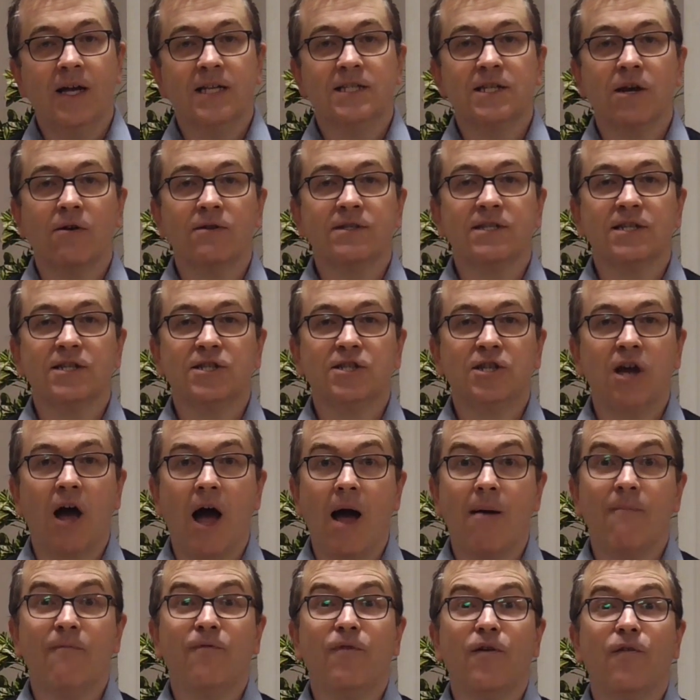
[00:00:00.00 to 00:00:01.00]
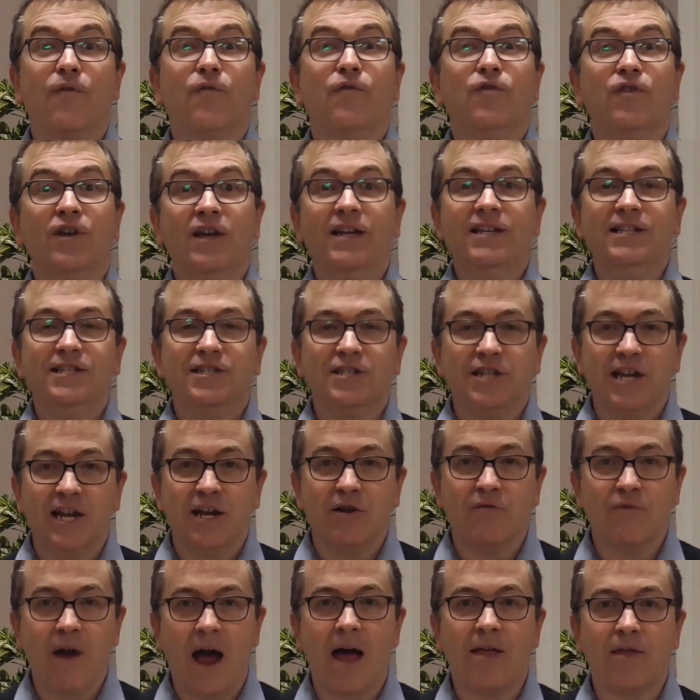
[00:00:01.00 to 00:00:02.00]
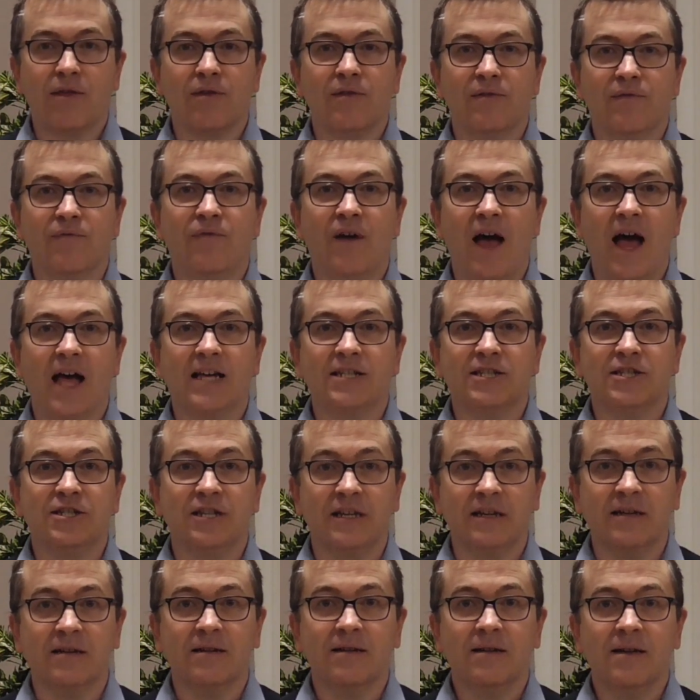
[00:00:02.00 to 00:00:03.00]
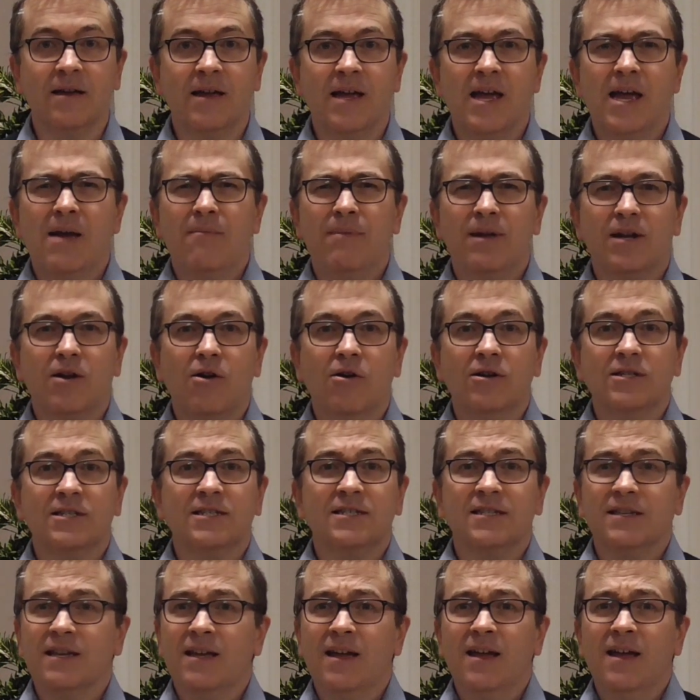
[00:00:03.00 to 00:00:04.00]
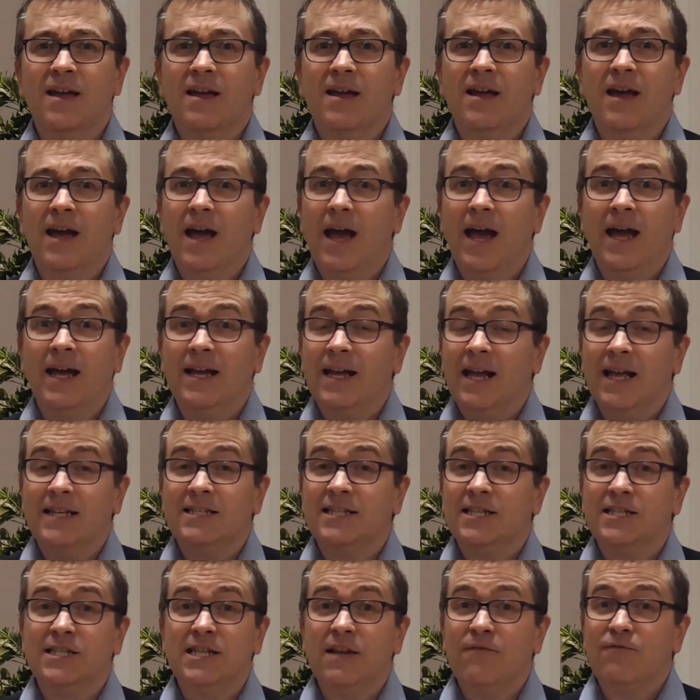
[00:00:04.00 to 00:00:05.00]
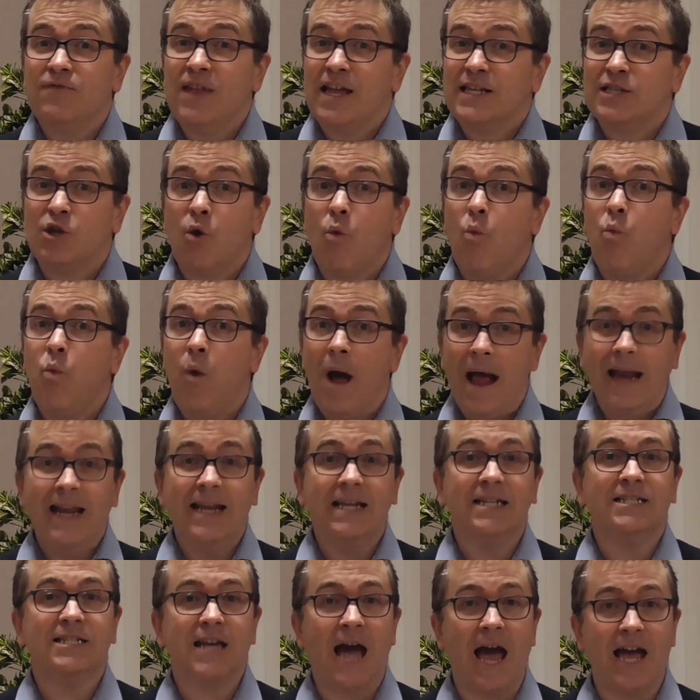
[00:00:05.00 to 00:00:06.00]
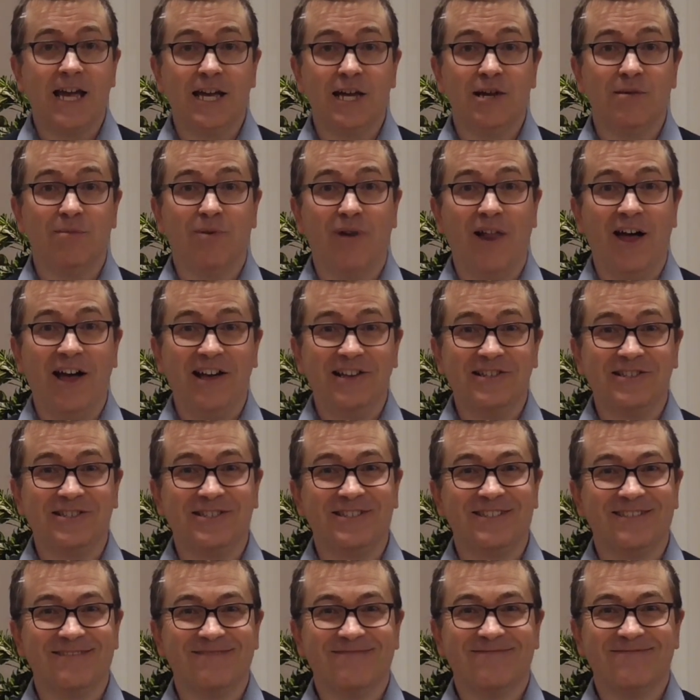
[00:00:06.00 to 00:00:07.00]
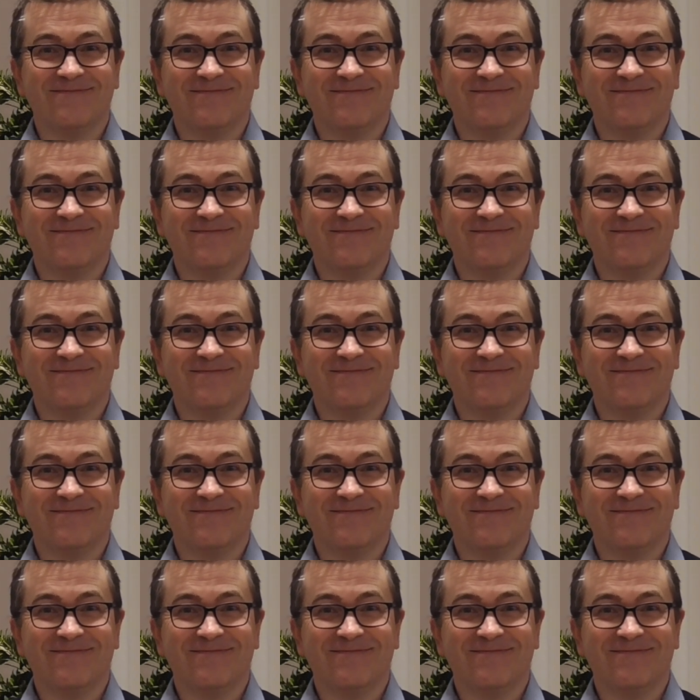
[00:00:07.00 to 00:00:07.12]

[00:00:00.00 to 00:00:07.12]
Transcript: So it's a time for feasting rather than fasting, because it's as if there's a wedding taking place.